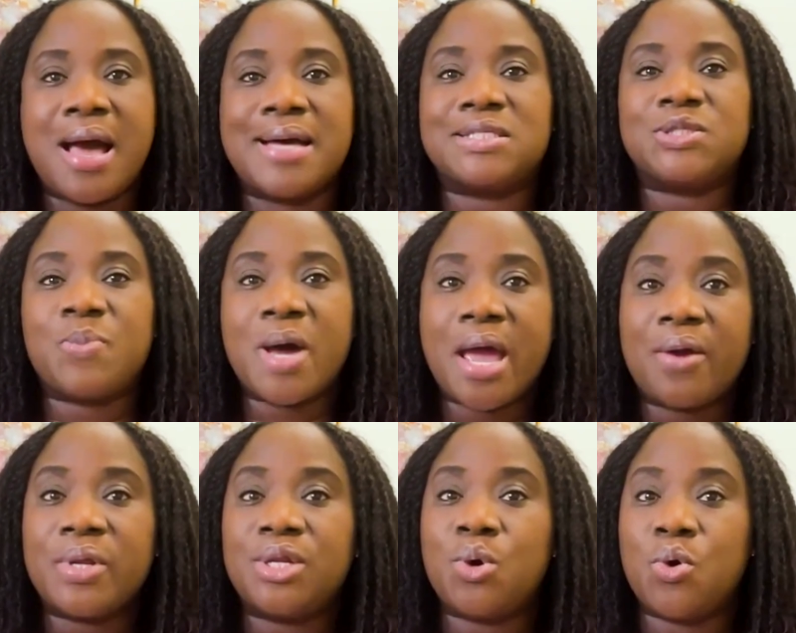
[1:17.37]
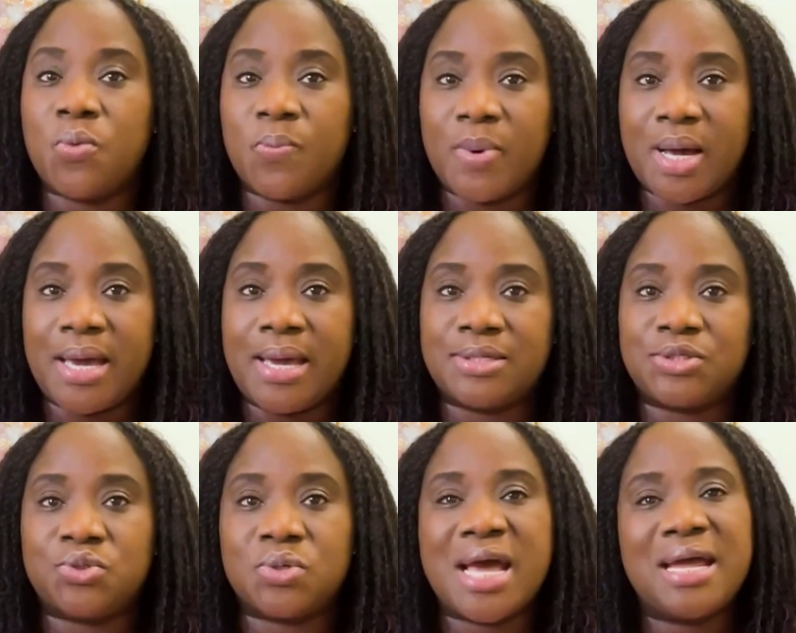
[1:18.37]
aspiring home
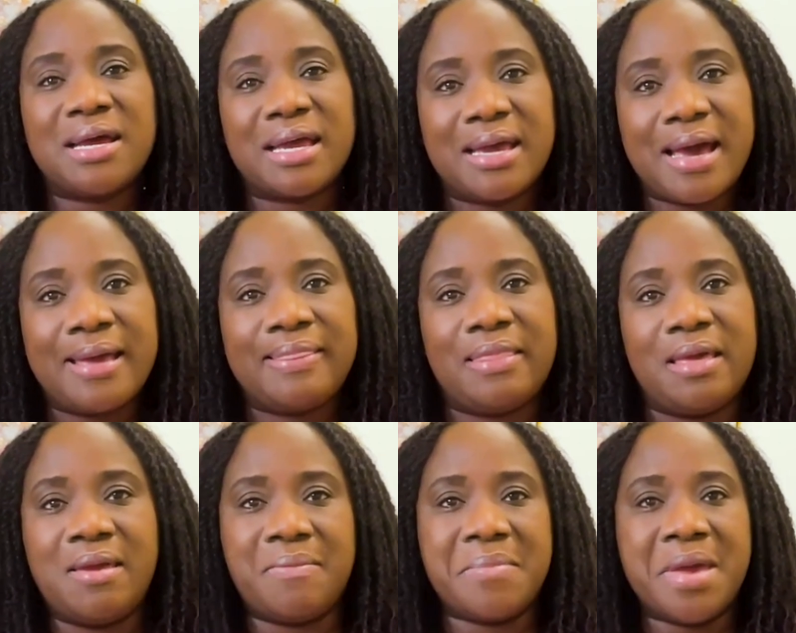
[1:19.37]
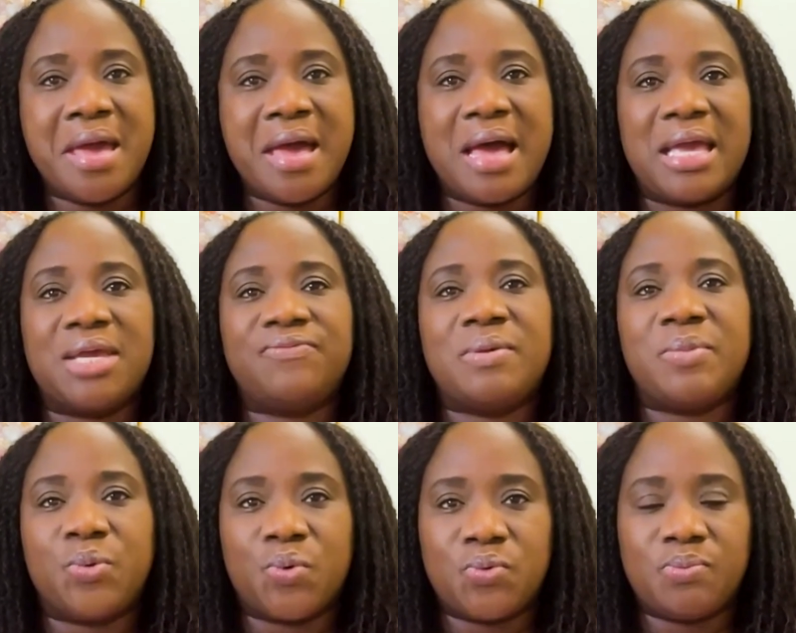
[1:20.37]
buyers to kind of guide them and give them
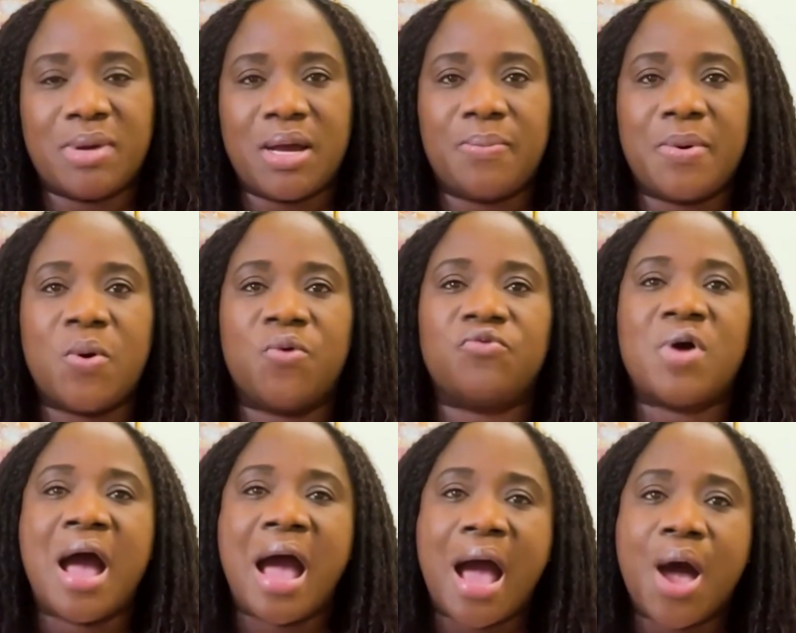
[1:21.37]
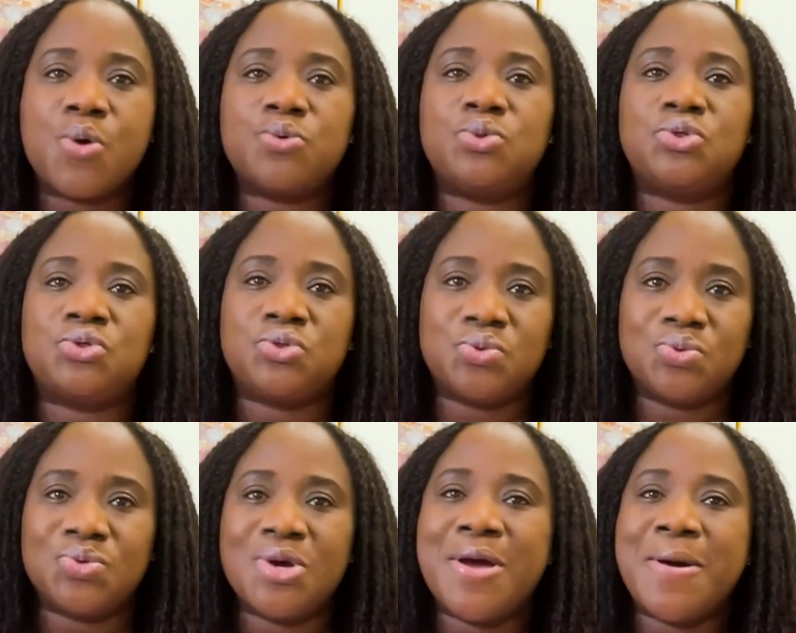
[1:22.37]
a roadmap of how
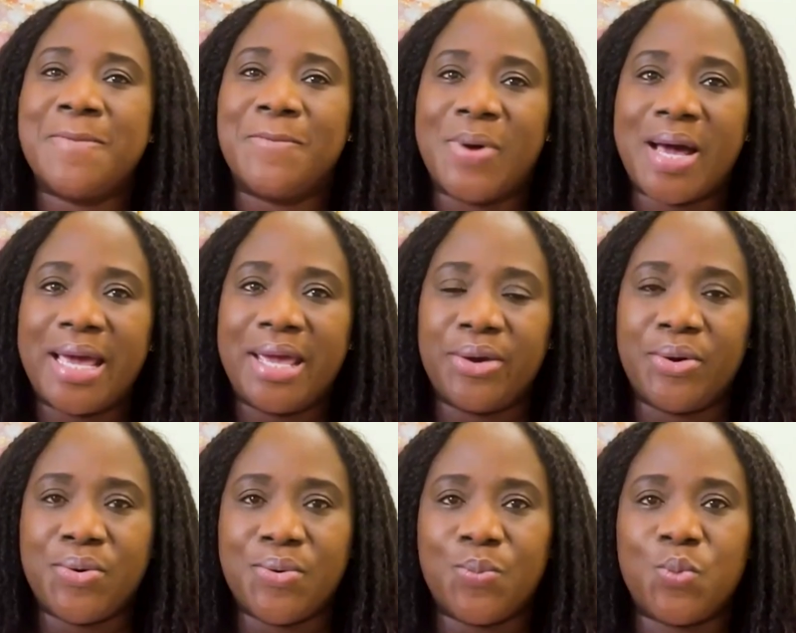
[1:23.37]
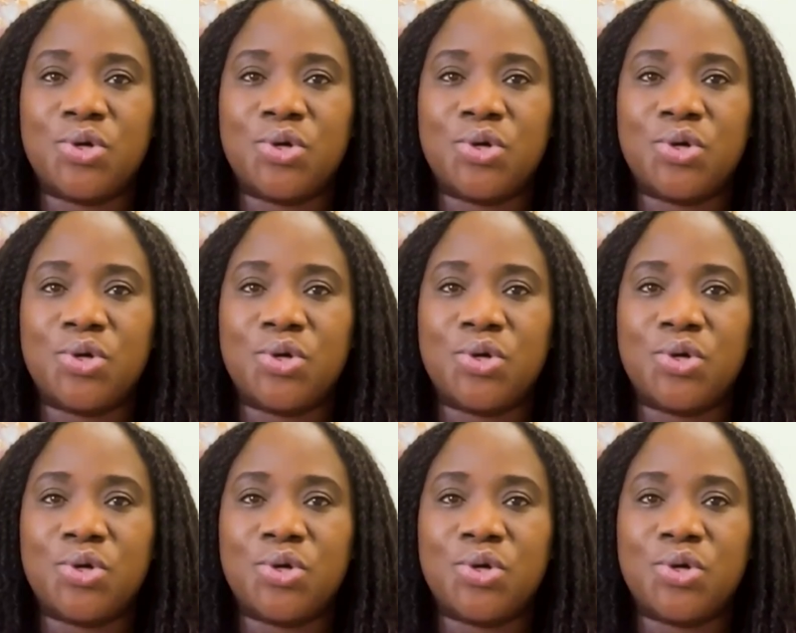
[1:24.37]
to buy a home.